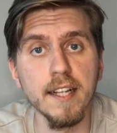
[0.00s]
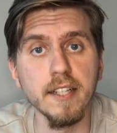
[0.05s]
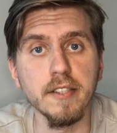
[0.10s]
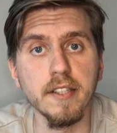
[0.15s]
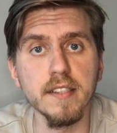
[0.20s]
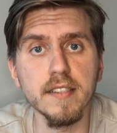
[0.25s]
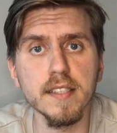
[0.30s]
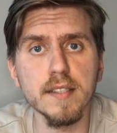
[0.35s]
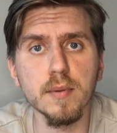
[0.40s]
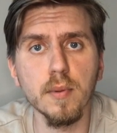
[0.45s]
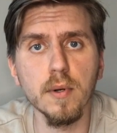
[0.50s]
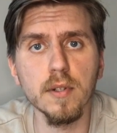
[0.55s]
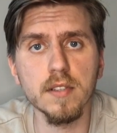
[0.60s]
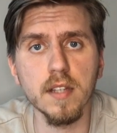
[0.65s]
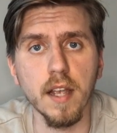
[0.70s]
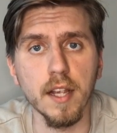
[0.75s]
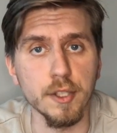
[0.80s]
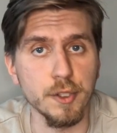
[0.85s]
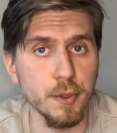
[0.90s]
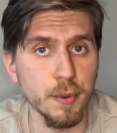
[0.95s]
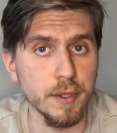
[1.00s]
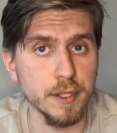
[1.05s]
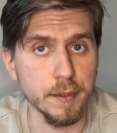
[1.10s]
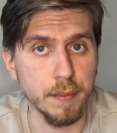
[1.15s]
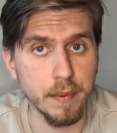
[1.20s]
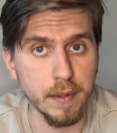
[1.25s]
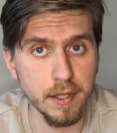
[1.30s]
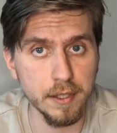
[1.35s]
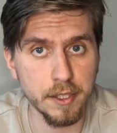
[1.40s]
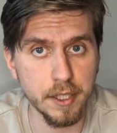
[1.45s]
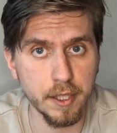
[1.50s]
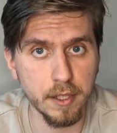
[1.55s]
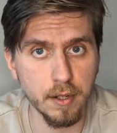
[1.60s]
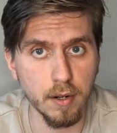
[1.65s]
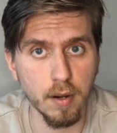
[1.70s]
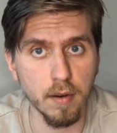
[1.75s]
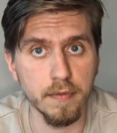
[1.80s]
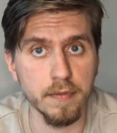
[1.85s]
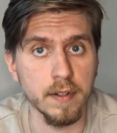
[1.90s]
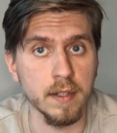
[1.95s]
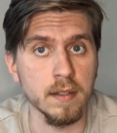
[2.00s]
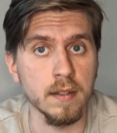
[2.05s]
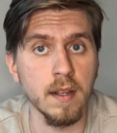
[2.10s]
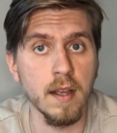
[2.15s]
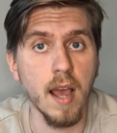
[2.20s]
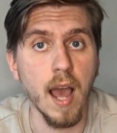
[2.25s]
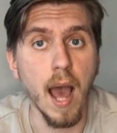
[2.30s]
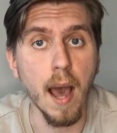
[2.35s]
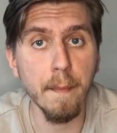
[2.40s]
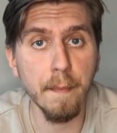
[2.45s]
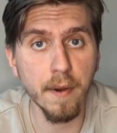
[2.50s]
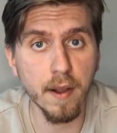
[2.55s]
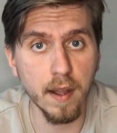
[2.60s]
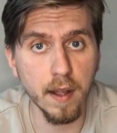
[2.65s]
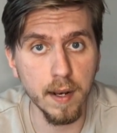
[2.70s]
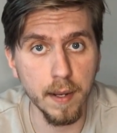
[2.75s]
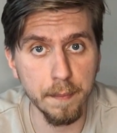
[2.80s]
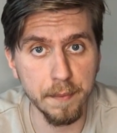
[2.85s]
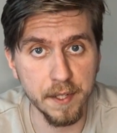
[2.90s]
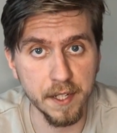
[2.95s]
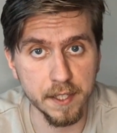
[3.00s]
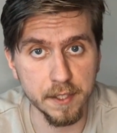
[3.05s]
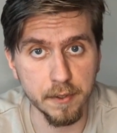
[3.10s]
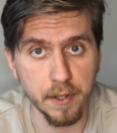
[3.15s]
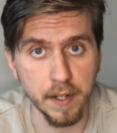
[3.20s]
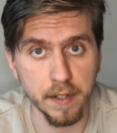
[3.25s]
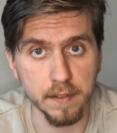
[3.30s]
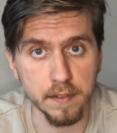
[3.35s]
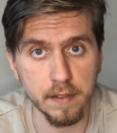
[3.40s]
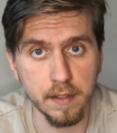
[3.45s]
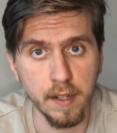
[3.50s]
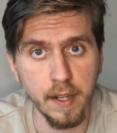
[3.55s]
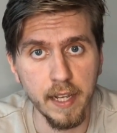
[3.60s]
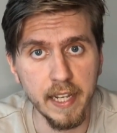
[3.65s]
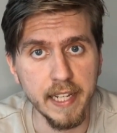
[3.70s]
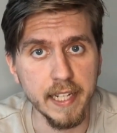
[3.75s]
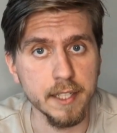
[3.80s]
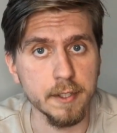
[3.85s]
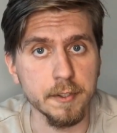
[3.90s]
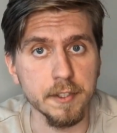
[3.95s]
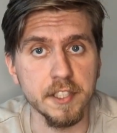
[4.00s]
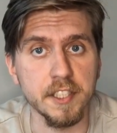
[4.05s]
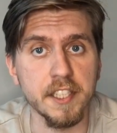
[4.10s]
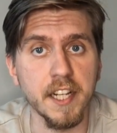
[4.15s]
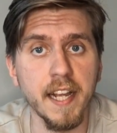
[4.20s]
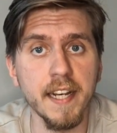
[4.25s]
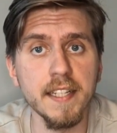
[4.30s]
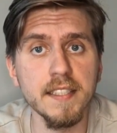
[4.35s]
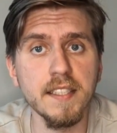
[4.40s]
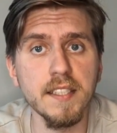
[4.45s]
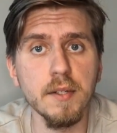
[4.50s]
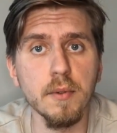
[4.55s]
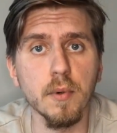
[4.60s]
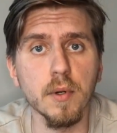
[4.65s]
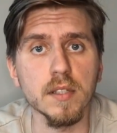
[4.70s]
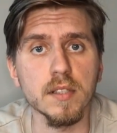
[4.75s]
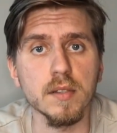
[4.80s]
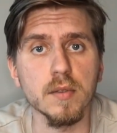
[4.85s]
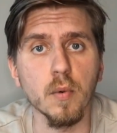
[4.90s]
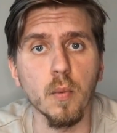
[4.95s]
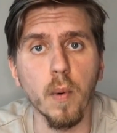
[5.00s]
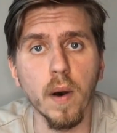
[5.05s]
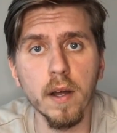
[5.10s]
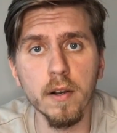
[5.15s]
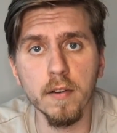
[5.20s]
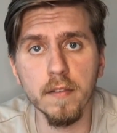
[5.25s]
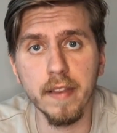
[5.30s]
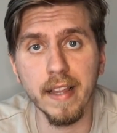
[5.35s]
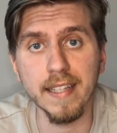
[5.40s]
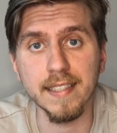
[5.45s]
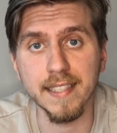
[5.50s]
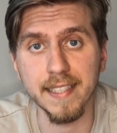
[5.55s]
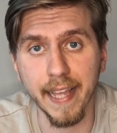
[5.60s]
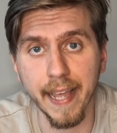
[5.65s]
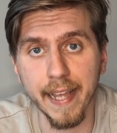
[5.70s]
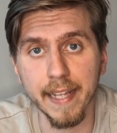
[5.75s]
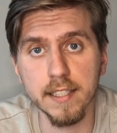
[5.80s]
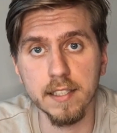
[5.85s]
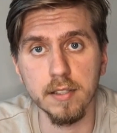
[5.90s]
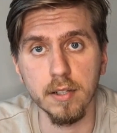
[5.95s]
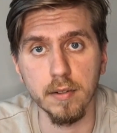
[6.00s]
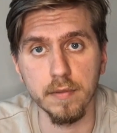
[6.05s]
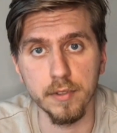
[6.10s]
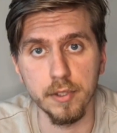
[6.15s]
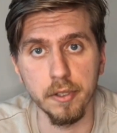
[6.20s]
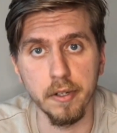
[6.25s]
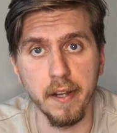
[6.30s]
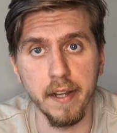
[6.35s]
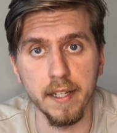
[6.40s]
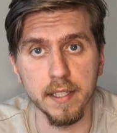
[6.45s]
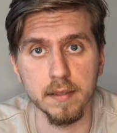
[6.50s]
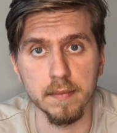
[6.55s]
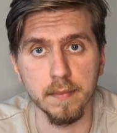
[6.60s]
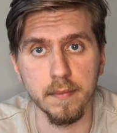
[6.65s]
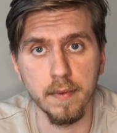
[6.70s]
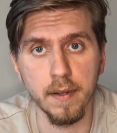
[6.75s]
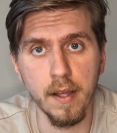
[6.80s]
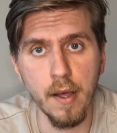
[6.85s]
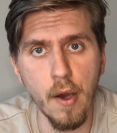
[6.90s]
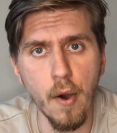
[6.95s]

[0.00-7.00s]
Jesus was a Jewish preacher of an apocalyptic trend, and Christianity was one of the sects of Judaism.